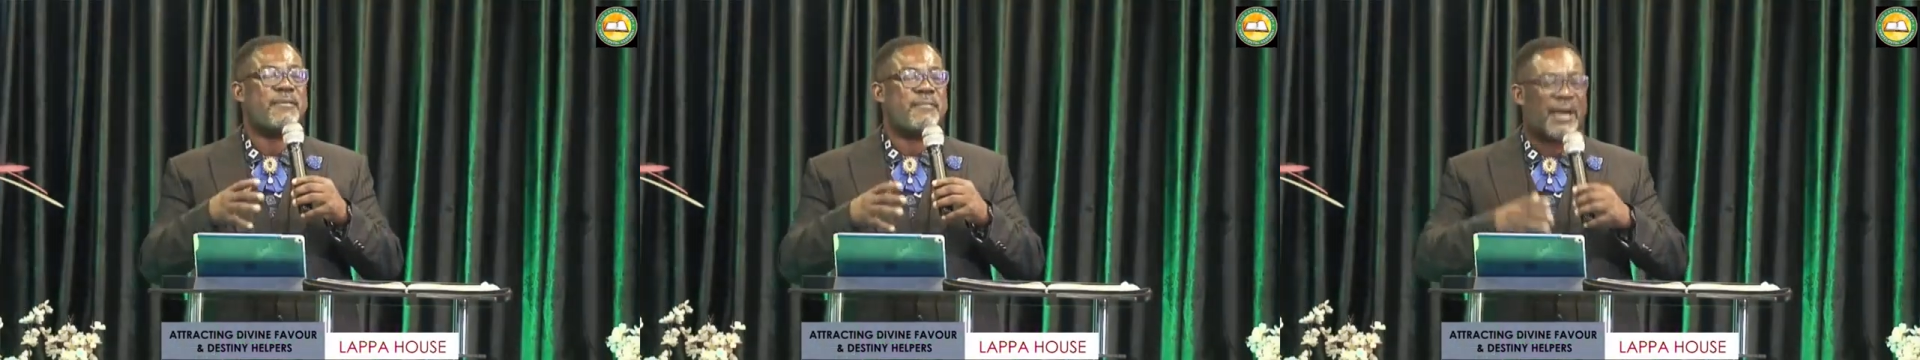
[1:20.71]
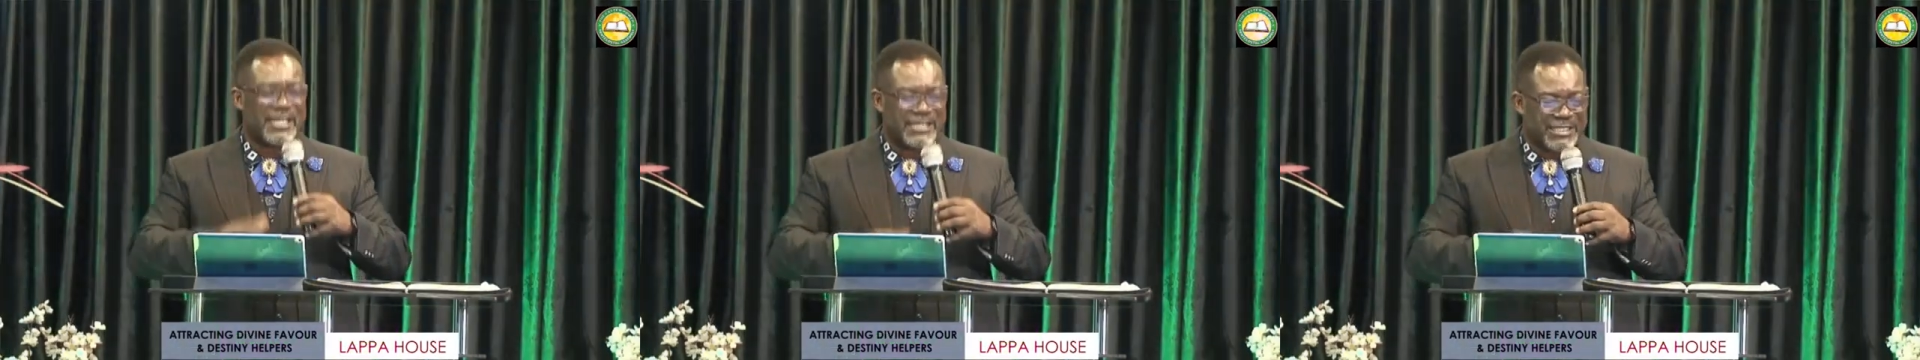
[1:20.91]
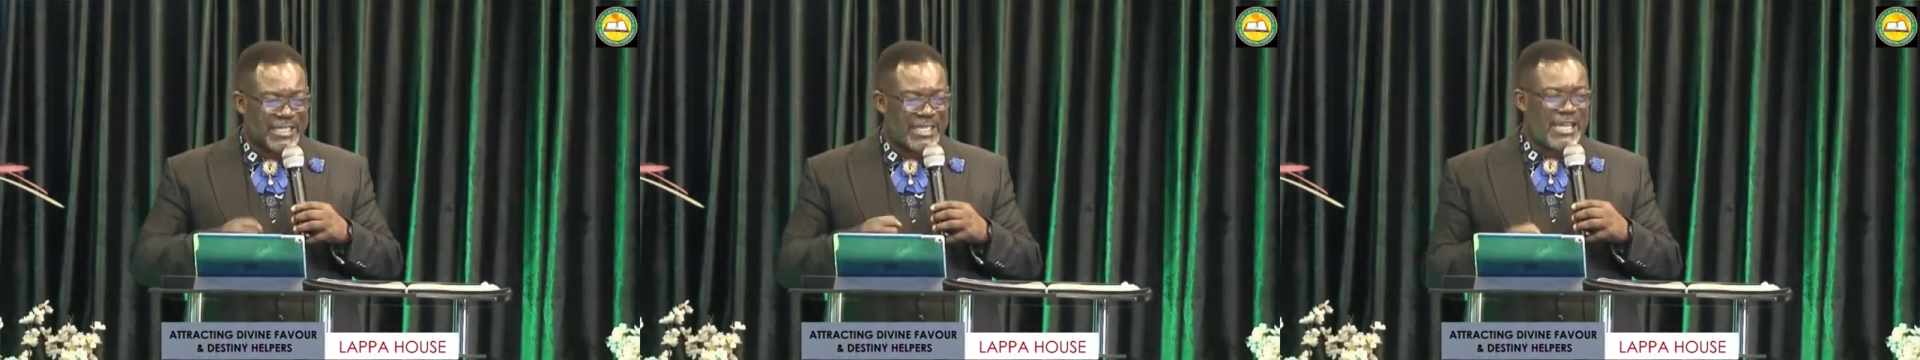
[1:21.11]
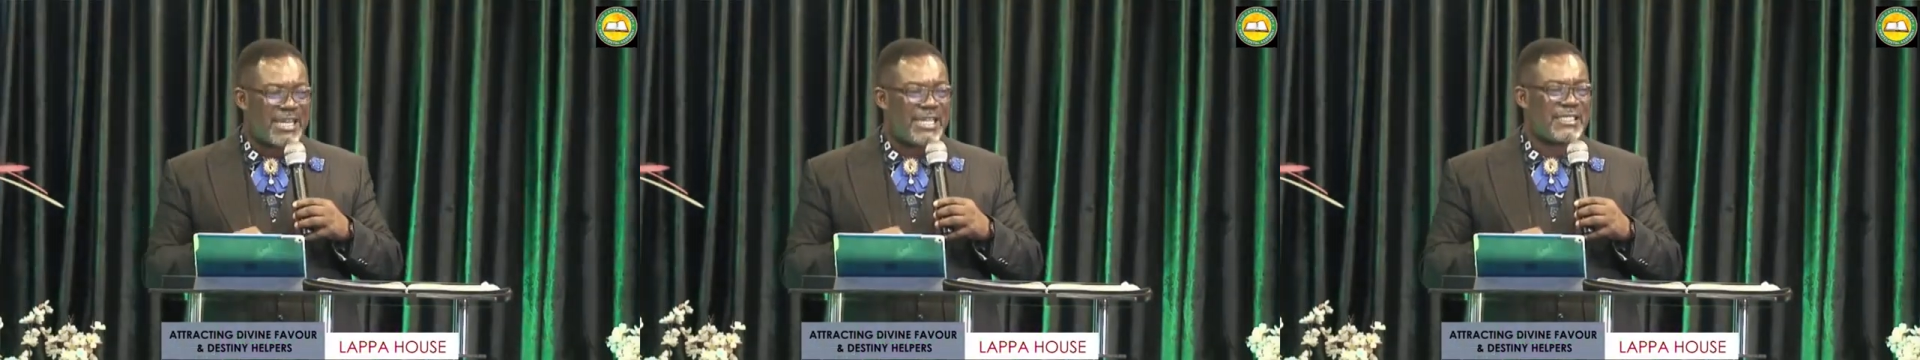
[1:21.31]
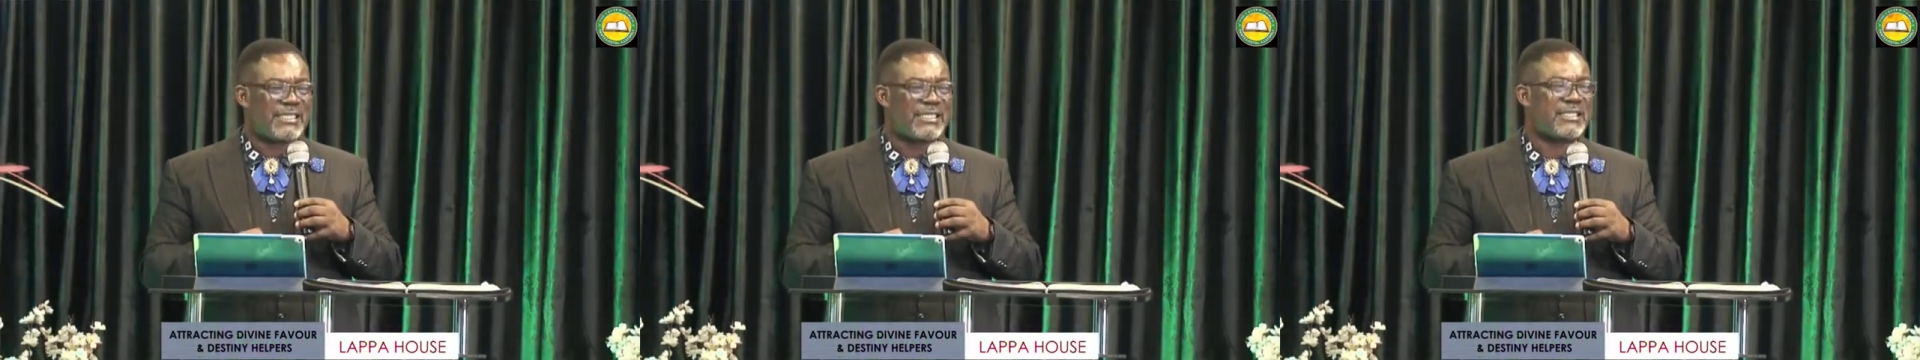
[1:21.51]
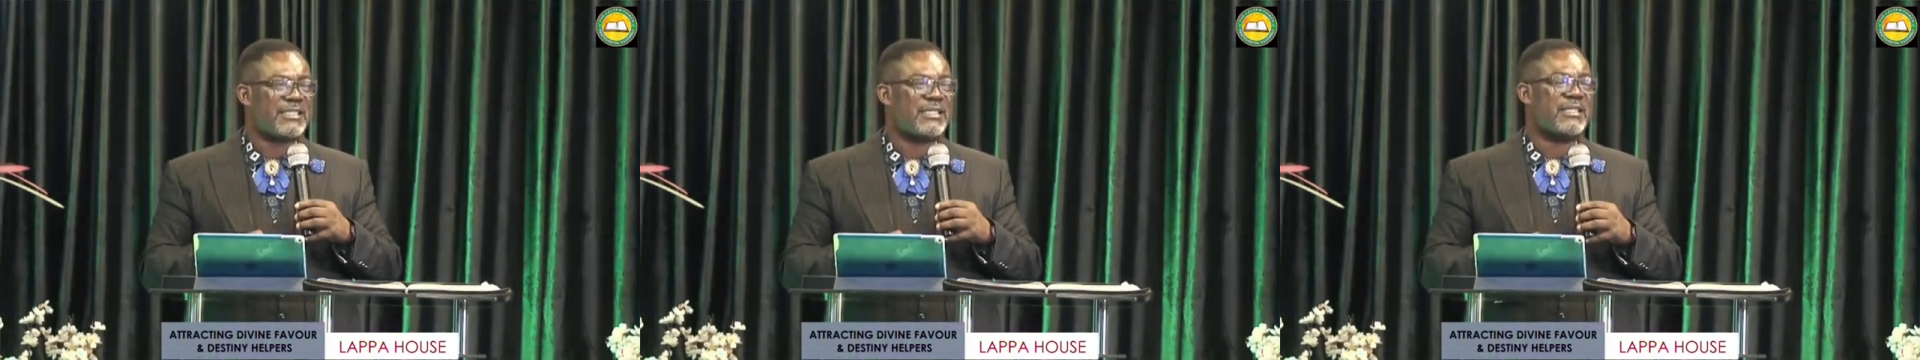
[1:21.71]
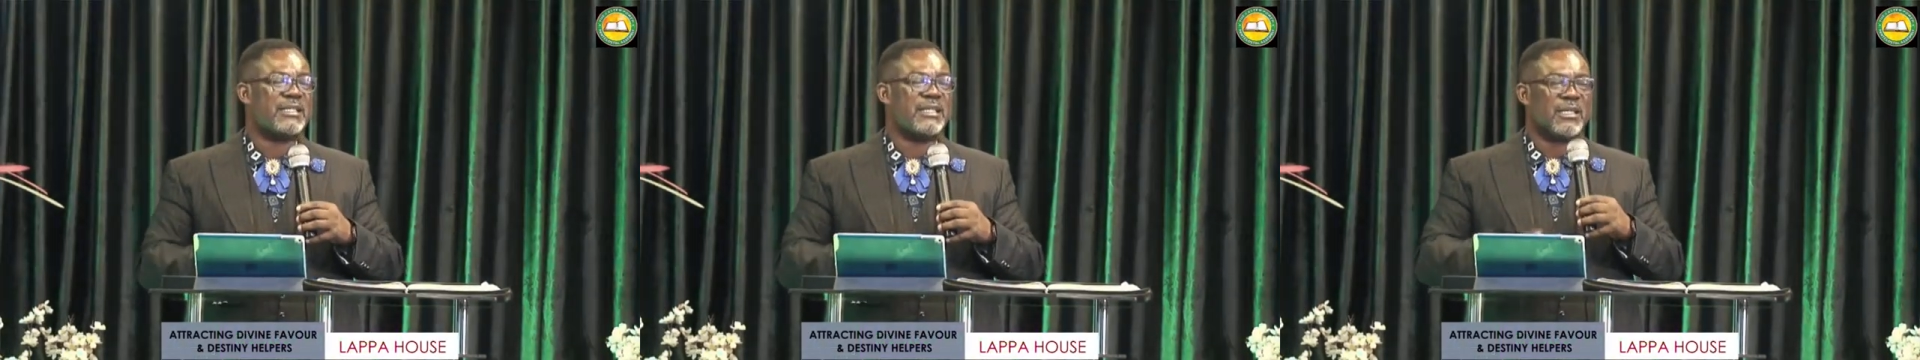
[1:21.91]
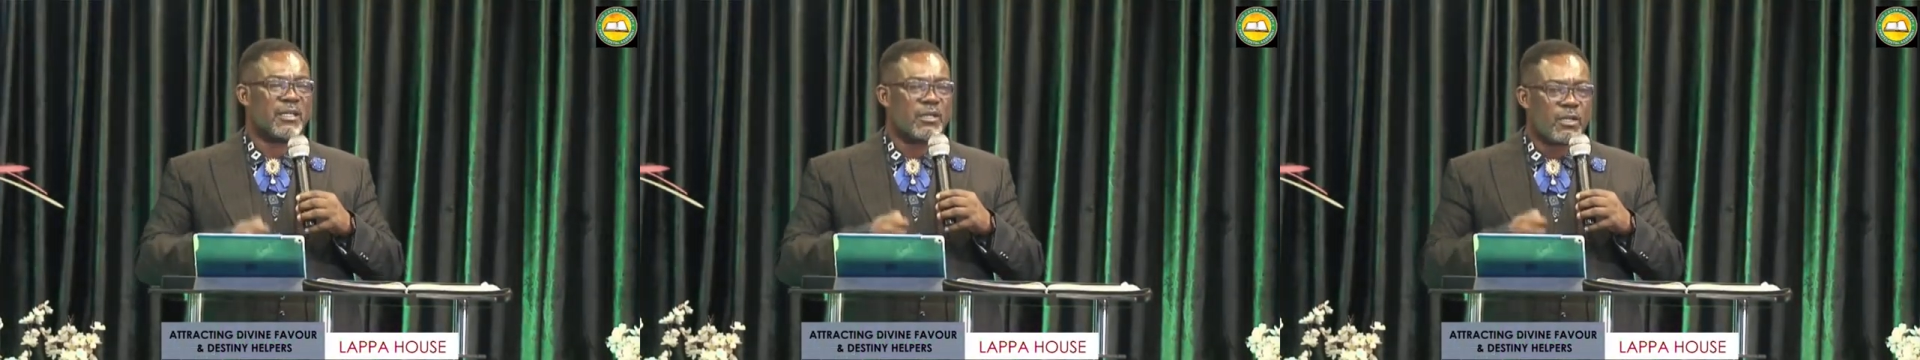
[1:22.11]
Naaman, as great,
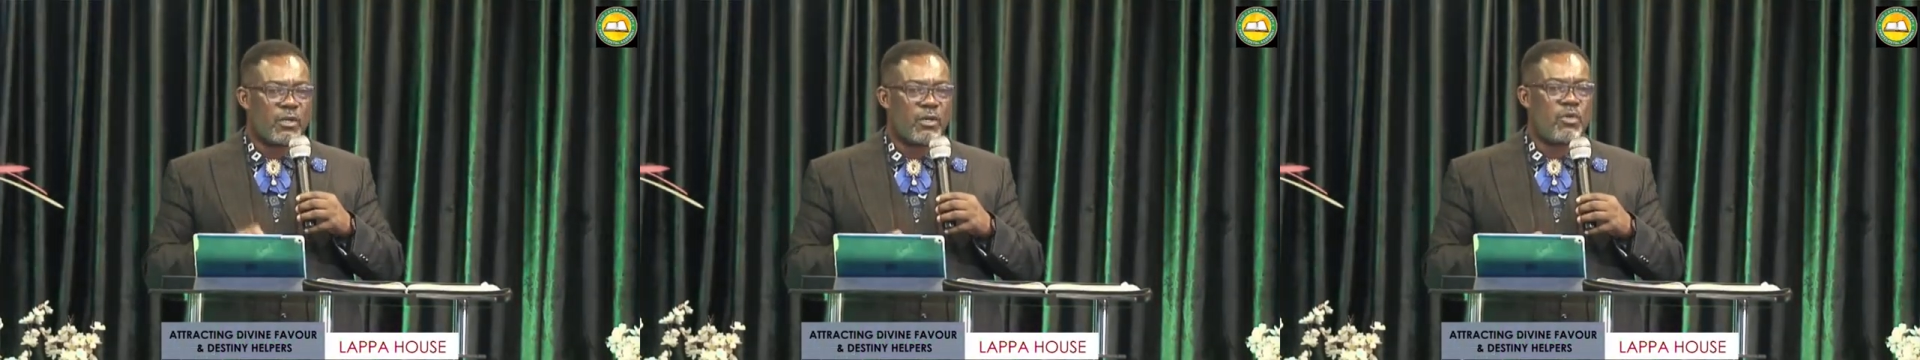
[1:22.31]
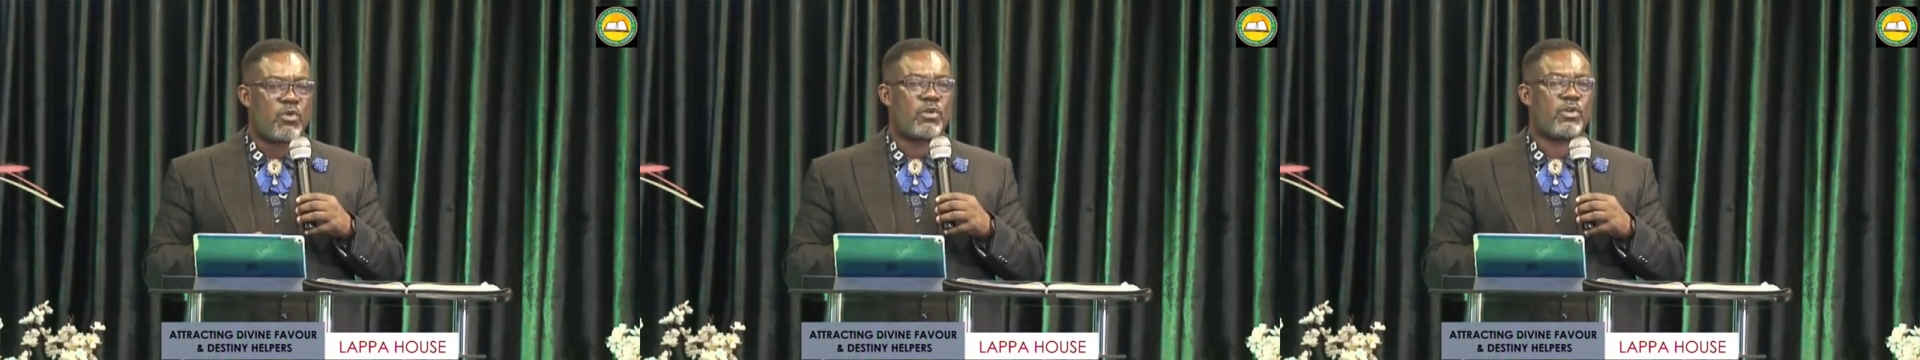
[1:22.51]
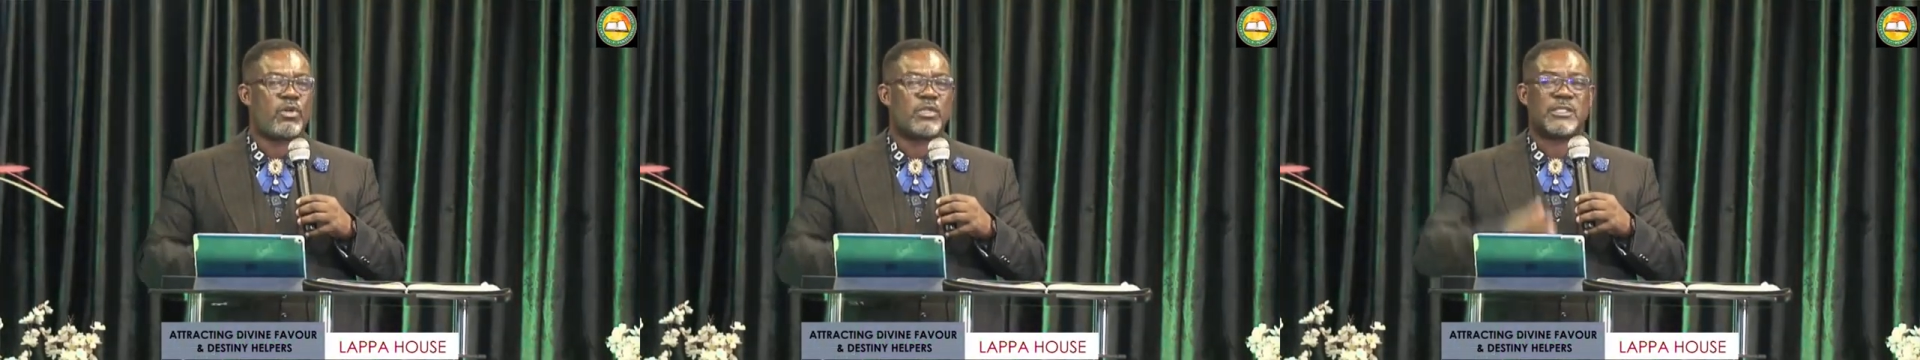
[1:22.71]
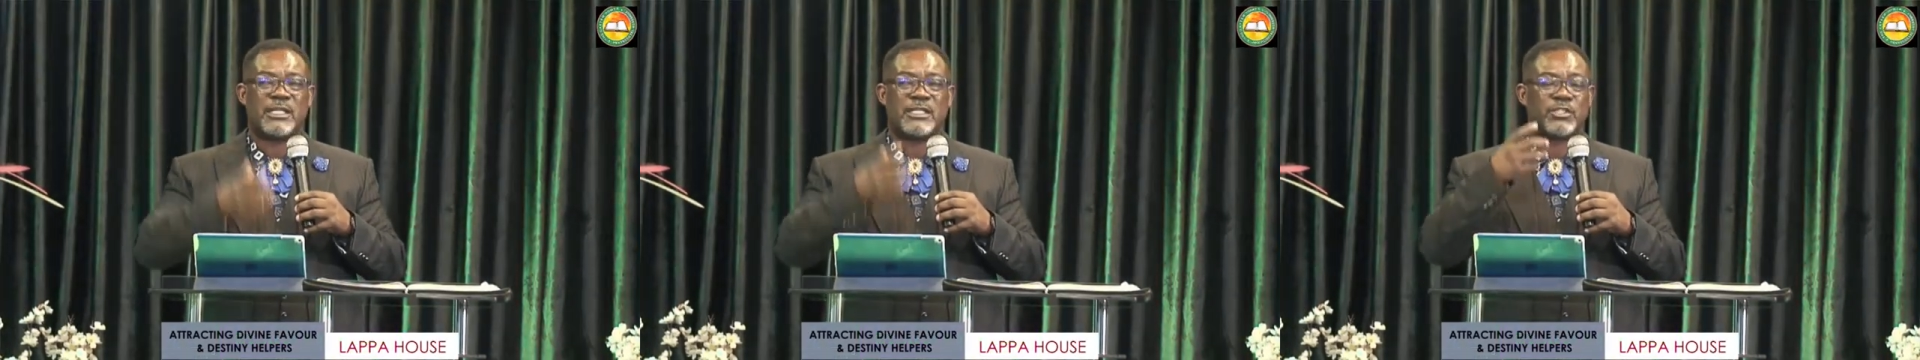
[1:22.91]
glorious,